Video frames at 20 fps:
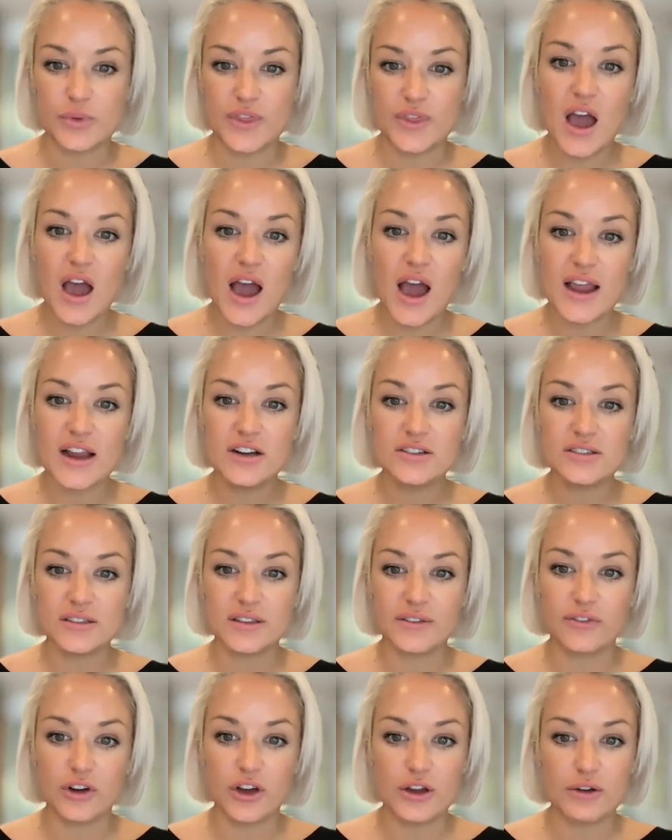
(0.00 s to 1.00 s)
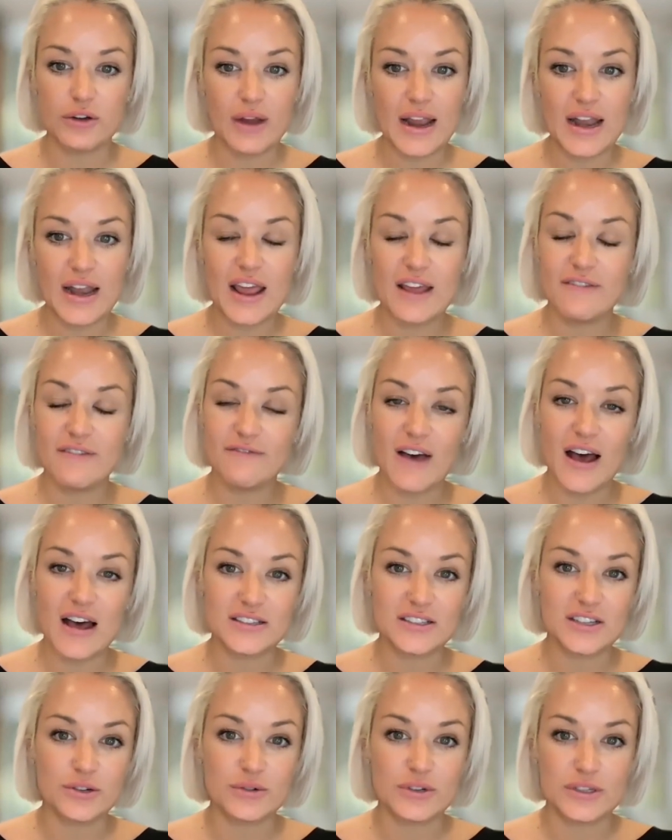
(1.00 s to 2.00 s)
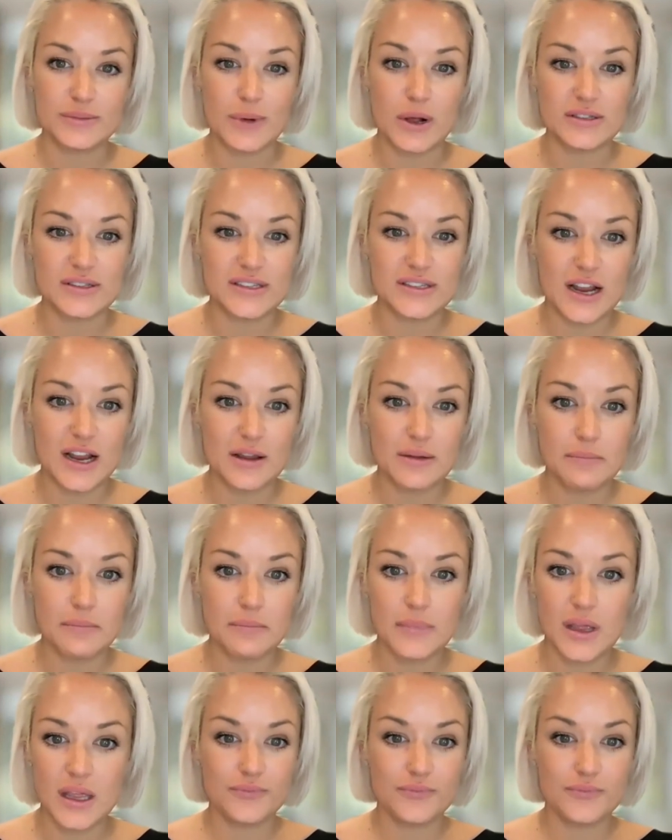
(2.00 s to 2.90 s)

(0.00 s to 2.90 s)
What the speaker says: with a higher delivery rate and faster response time.